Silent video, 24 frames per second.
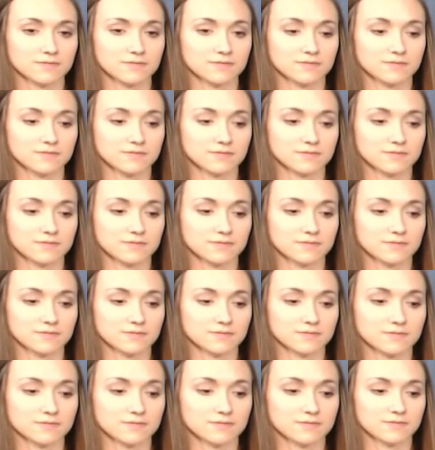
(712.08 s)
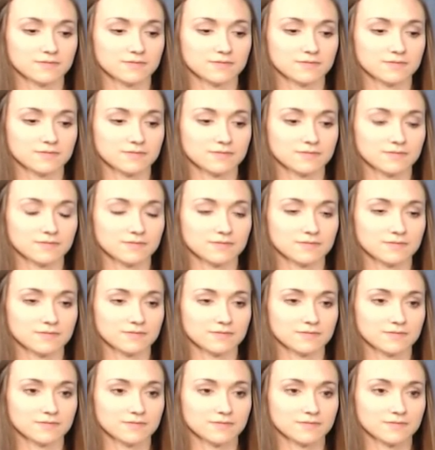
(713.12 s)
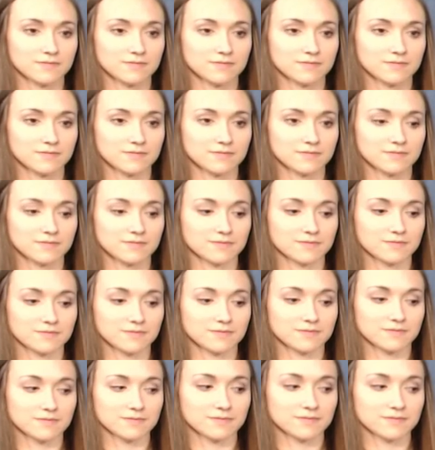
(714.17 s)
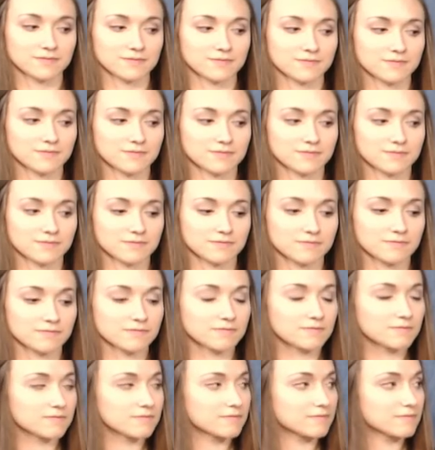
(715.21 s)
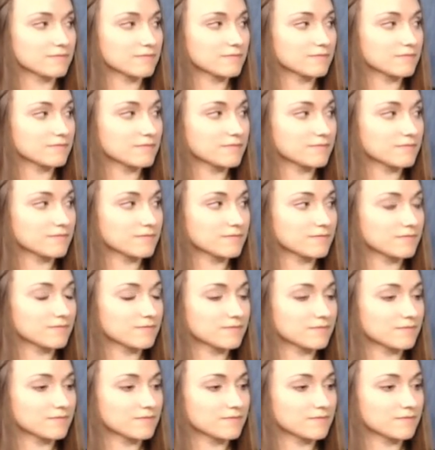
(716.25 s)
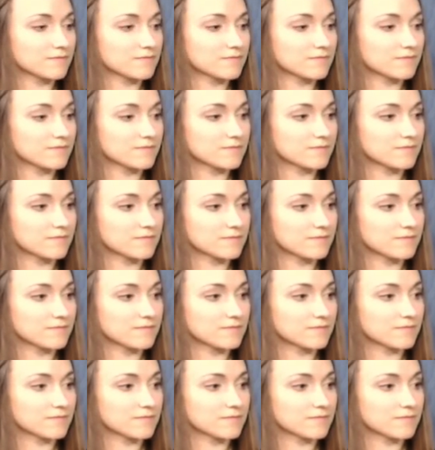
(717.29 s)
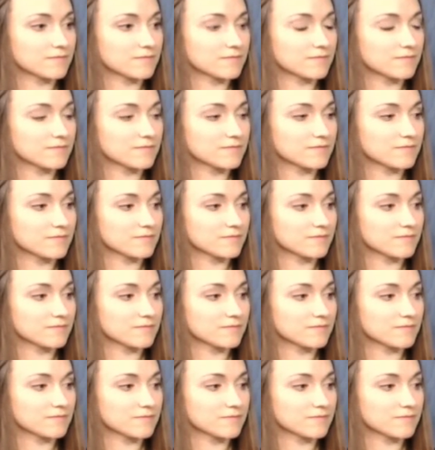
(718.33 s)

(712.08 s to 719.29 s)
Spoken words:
[no speech]